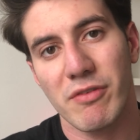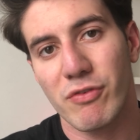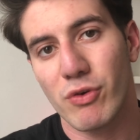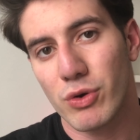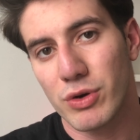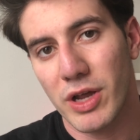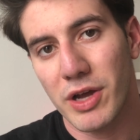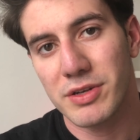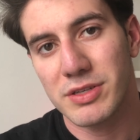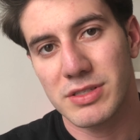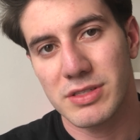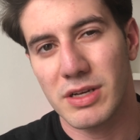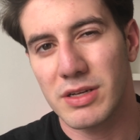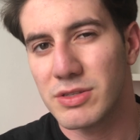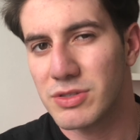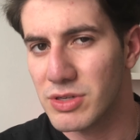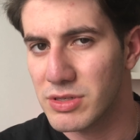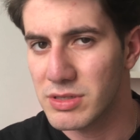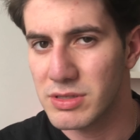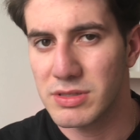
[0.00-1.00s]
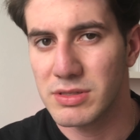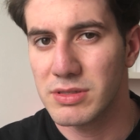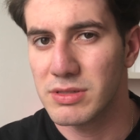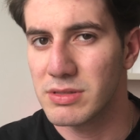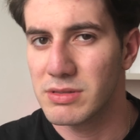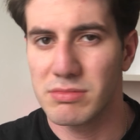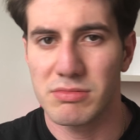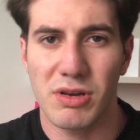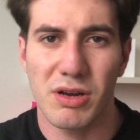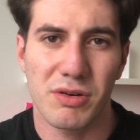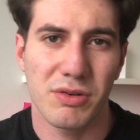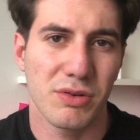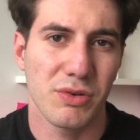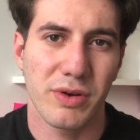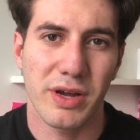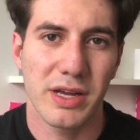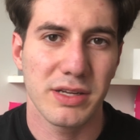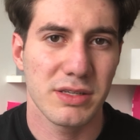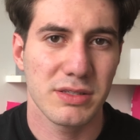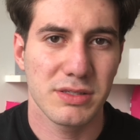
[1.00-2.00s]
if you're on iOS 10, just I don't know
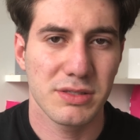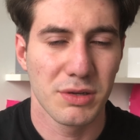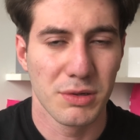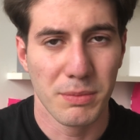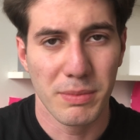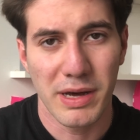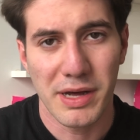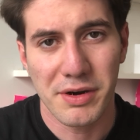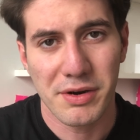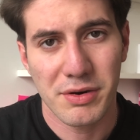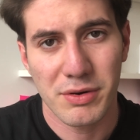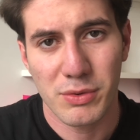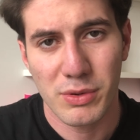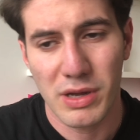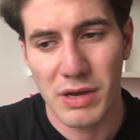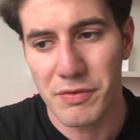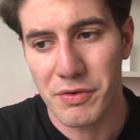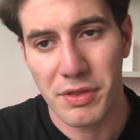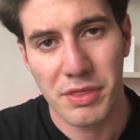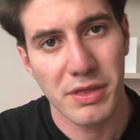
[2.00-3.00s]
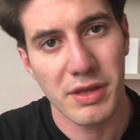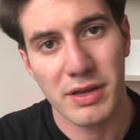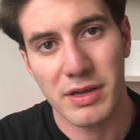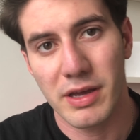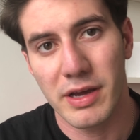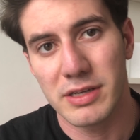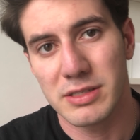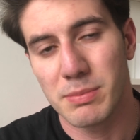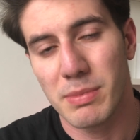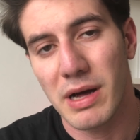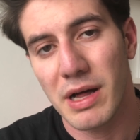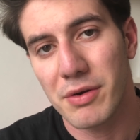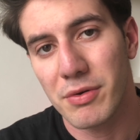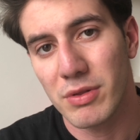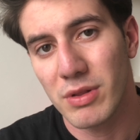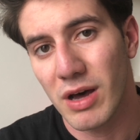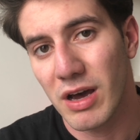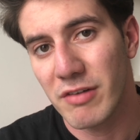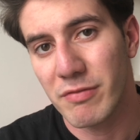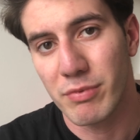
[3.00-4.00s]
guys, it's still better everything guys, battery
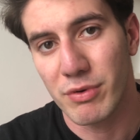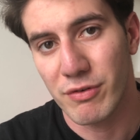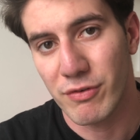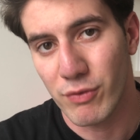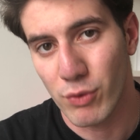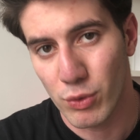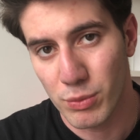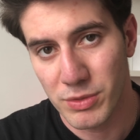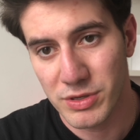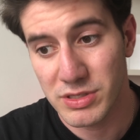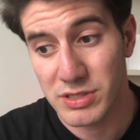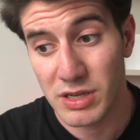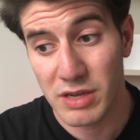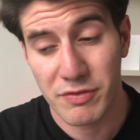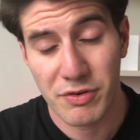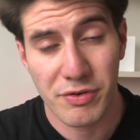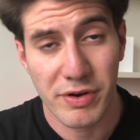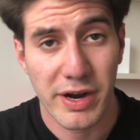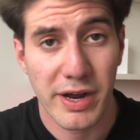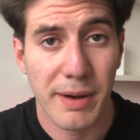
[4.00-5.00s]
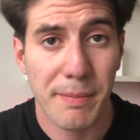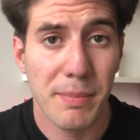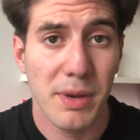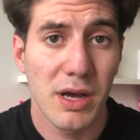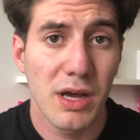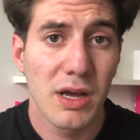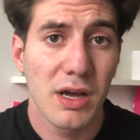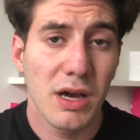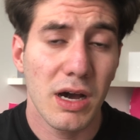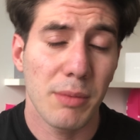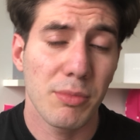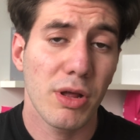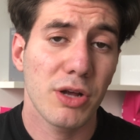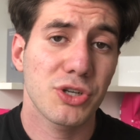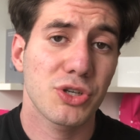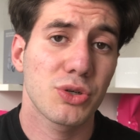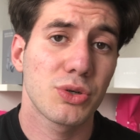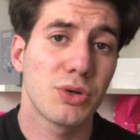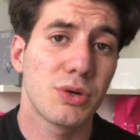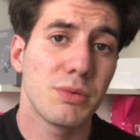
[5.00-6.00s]
life, performance, even RAM. I'm not
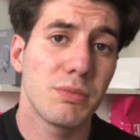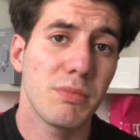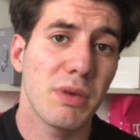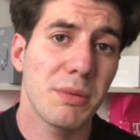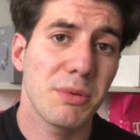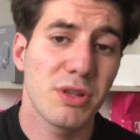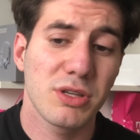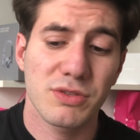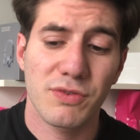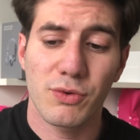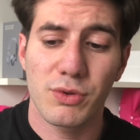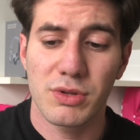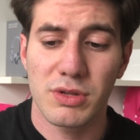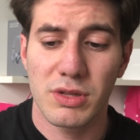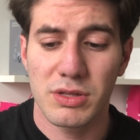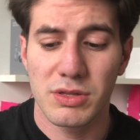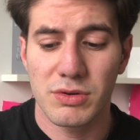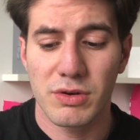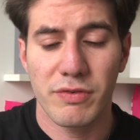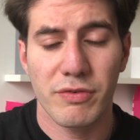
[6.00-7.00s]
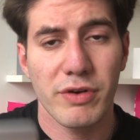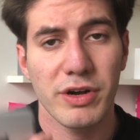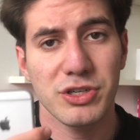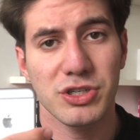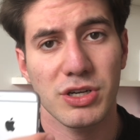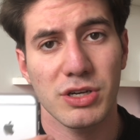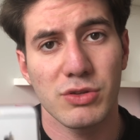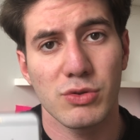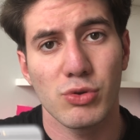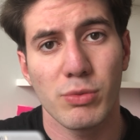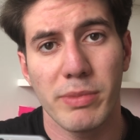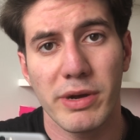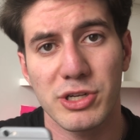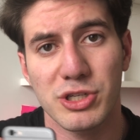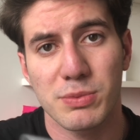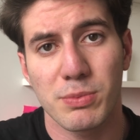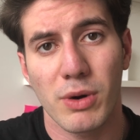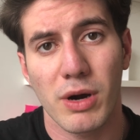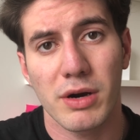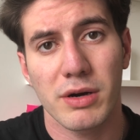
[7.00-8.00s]
sure, maybe this one didn't refresh into the
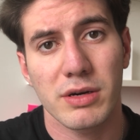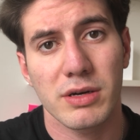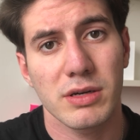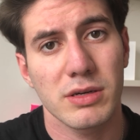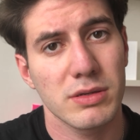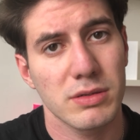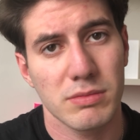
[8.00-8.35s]
benchmark,